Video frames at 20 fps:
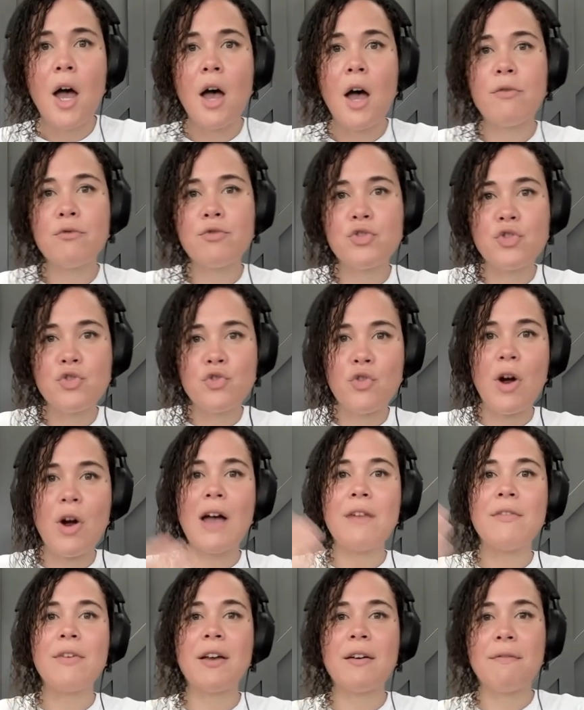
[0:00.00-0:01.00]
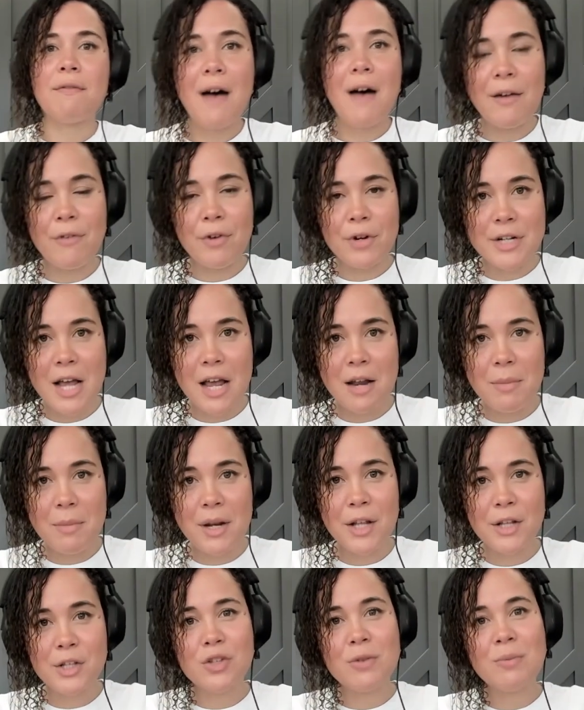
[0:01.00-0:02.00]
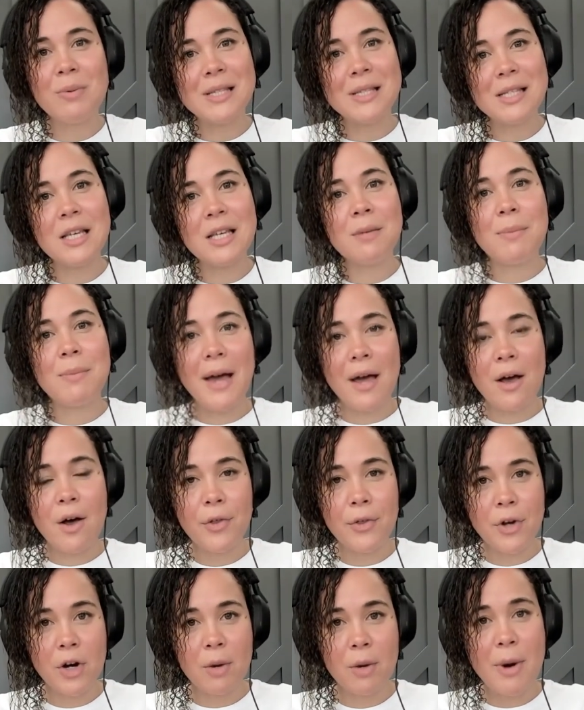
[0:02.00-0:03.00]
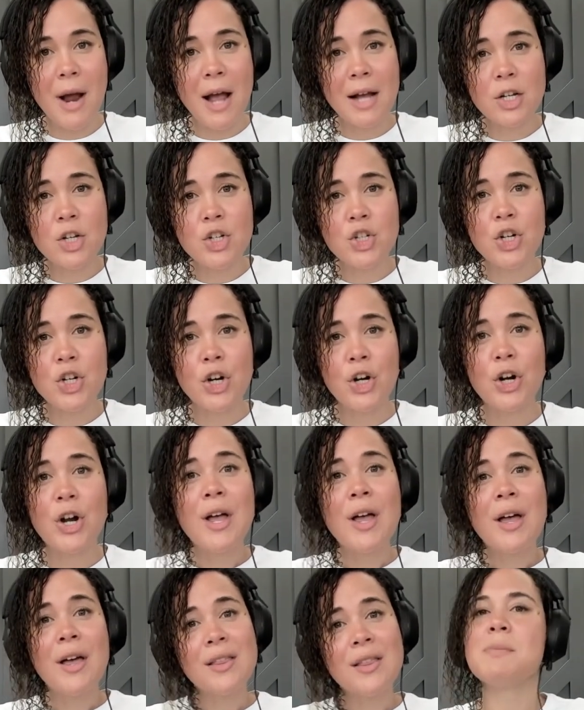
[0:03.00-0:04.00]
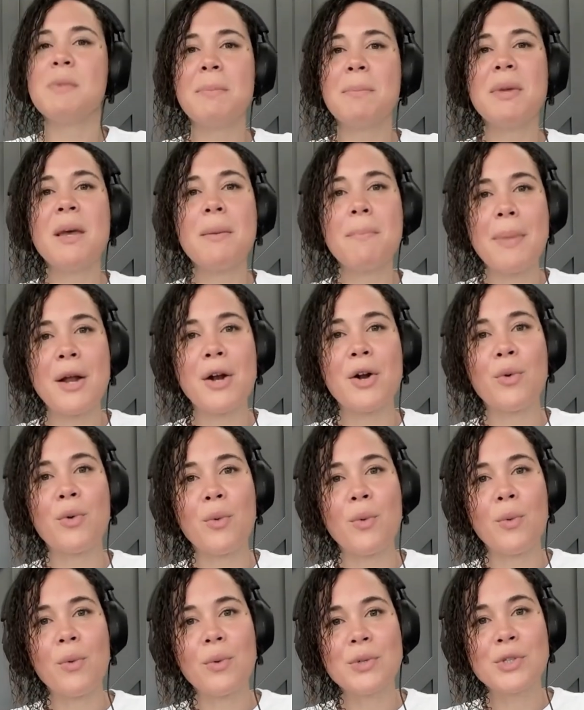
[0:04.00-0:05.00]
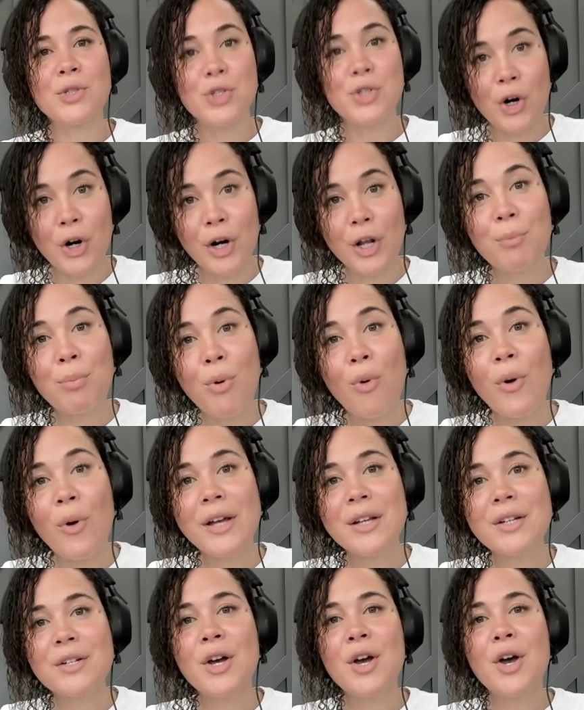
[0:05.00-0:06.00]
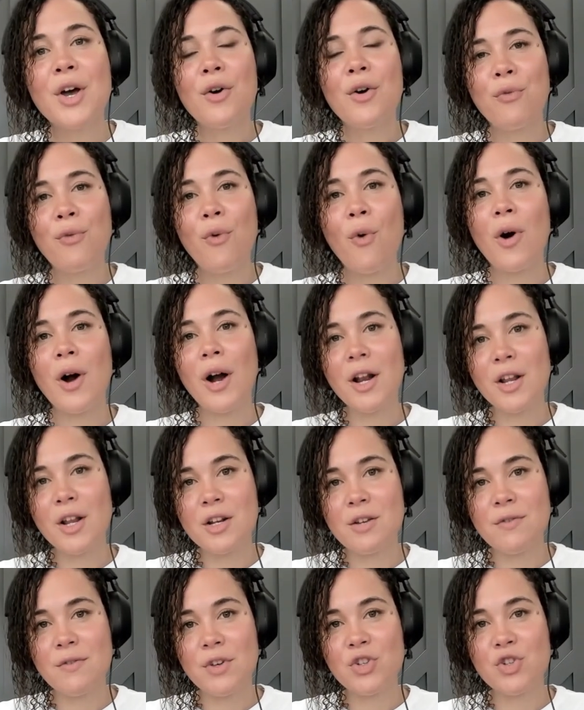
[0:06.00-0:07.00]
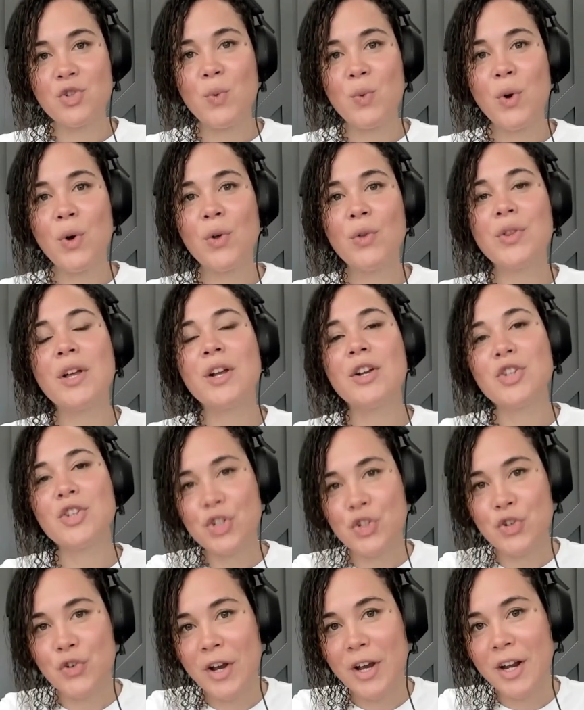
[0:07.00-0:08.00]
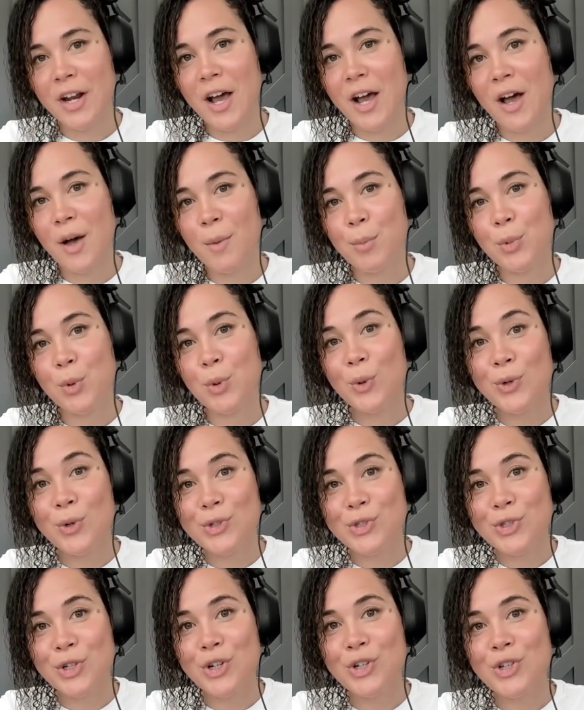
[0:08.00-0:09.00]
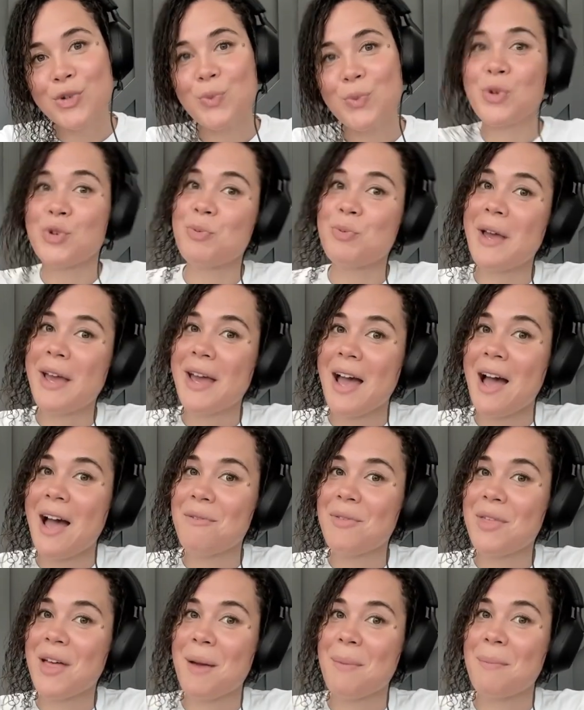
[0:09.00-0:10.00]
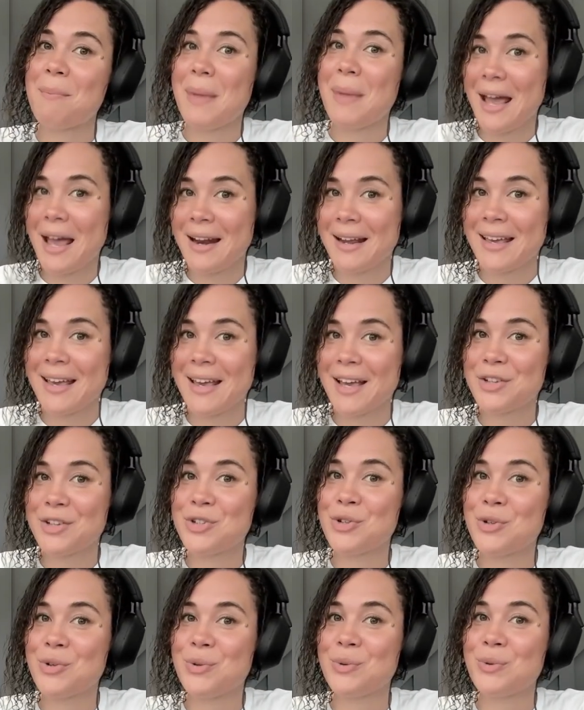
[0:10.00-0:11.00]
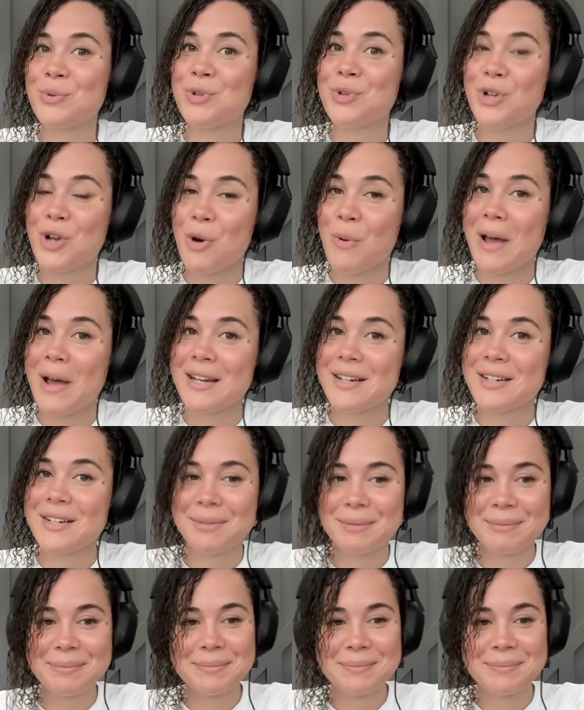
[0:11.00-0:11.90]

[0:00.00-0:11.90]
of driving 5 or 10 minutes to be seen by a healthcare practitioner, this may be a better starting point for an individual than a straight up Google search, which may have them panicking to no end.